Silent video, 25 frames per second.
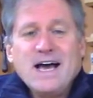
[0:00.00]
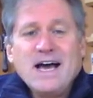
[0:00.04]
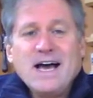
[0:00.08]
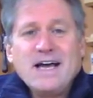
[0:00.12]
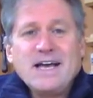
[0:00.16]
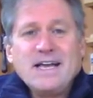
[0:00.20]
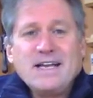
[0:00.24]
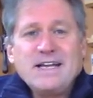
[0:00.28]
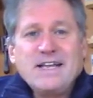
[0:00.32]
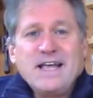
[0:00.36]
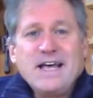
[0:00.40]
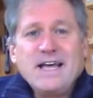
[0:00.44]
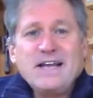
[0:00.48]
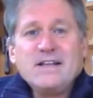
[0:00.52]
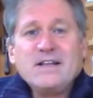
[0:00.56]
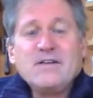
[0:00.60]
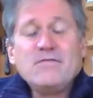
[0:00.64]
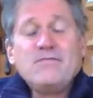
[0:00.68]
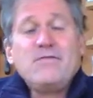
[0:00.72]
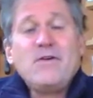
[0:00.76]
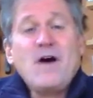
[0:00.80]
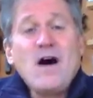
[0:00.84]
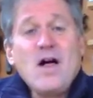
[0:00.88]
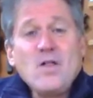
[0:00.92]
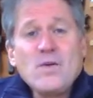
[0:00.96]
And then the
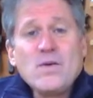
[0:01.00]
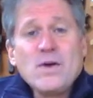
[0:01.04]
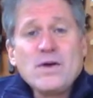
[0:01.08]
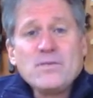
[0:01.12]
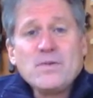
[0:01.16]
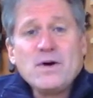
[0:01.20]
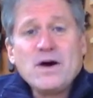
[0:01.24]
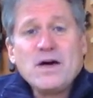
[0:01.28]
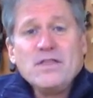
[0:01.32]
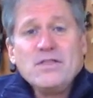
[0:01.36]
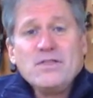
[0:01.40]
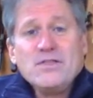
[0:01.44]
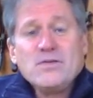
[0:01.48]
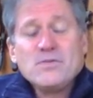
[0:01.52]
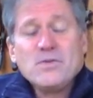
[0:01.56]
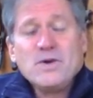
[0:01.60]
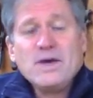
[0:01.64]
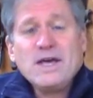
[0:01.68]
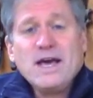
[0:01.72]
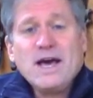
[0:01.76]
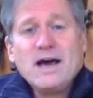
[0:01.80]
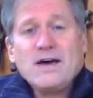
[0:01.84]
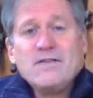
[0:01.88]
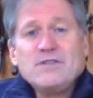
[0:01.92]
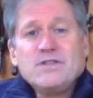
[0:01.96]
following month,
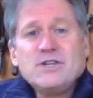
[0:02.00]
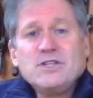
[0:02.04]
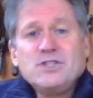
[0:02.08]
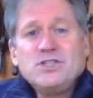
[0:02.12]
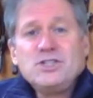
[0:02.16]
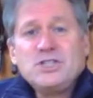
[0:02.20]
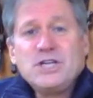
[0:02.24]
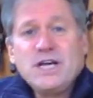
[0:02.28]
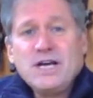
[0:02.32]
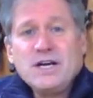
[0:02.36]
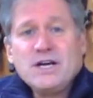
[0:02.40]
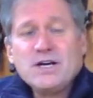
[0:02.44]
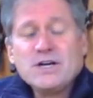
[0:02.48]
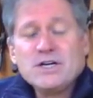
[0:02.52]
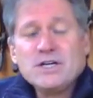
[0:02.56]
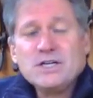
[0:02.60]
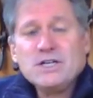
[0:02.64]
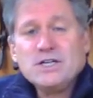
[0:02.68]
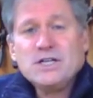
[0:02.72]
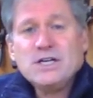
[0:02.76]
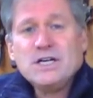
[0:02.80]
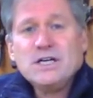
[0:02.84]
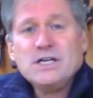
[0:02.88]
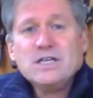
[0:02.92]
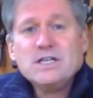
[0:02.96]
we have the
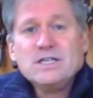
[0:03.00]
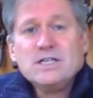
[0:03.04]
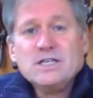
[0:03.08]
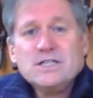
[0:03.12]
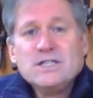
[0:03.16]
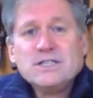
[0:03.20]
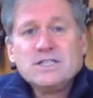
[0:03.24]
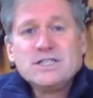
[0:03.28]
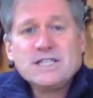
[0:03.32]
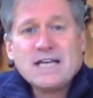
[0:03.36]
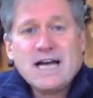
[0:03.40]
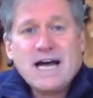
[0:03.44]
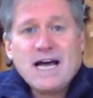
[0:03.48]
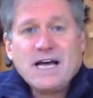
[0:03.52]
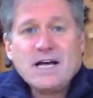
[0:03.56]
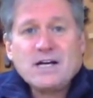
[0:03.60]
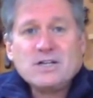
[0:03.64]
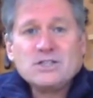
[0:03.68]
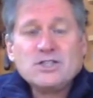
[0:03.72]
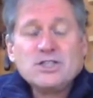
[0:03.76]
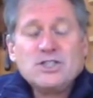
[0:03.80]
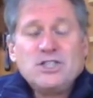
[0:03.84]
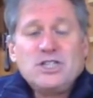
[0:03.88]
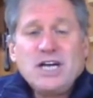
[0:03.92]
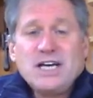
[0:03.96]
Shaker
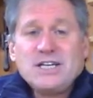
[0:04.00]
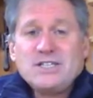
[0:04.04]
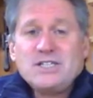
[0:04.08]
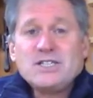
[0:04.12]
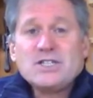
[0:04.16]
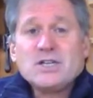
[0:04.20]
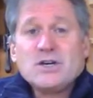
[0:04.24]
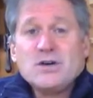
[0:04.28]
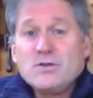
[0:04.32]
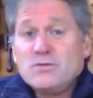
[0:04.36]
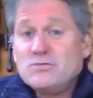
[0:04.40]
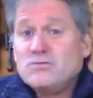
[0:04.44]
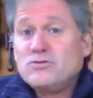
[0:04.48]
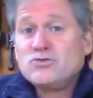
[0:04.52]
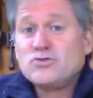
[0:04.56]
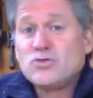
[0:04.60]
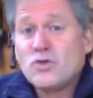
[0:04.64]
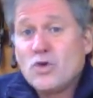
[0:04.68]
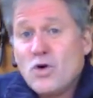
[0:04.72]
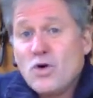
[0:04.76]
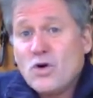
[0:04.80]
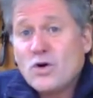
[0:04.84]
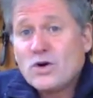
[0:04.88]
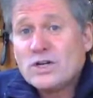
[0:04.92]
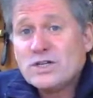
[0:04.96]
style chest of
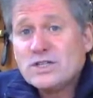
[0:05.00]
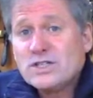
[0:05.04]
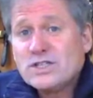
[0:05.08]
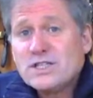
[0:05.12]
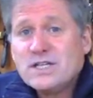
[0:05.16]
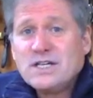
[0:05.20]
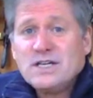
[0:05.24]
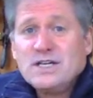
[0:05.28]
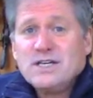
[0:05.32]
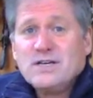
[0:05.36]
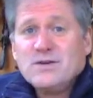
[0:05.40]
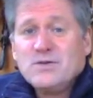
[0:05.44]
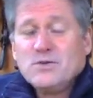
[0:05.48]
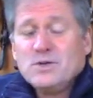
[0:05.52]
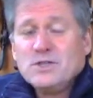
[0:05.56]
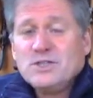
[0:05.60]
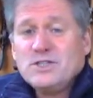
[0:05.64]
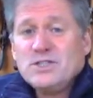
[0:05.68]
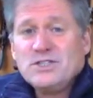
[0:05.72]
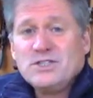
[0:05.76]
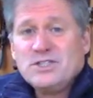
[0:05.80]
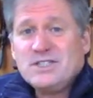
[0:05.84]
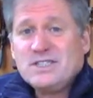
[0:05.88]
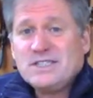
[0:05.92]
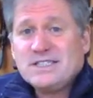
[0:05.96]
drawers,
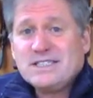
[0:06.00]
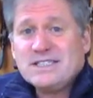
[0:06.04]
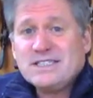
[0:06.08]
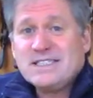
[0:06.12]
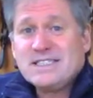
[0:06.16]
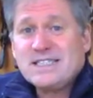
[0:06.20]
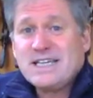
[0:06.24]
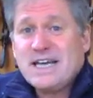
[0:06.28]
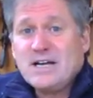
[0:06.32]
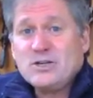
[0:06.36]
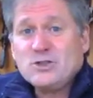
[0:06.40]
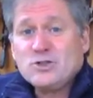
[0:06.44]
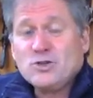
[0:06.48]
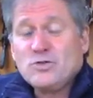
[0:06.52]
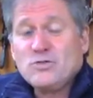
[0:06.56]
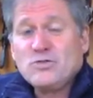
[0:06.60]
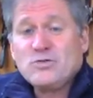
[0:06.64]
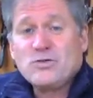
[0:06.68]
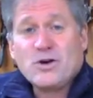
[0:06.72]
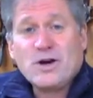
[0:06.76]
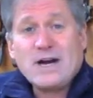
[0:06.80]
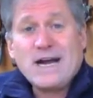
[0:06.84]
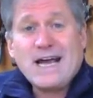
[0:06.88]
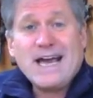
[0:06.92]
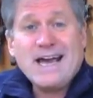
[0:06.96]
which is scheduled
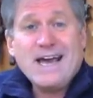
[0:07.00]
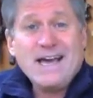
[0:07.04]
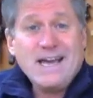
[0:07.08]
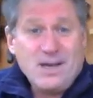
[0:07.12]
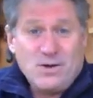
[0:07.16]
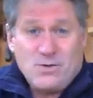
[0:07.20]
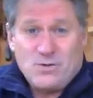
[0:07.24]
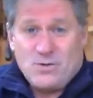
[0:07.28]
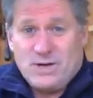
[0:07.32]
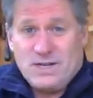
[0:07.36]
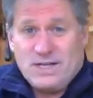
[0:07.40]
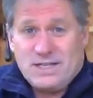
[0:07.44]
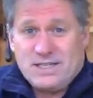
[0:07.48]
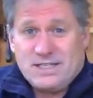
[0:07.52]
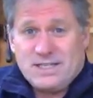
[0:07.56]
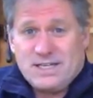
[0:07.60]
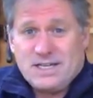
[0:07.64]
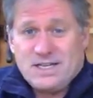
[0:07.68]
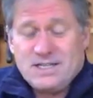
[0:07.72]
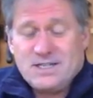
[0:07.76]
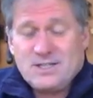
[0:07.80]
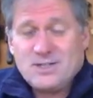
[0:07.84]
for eight weeks.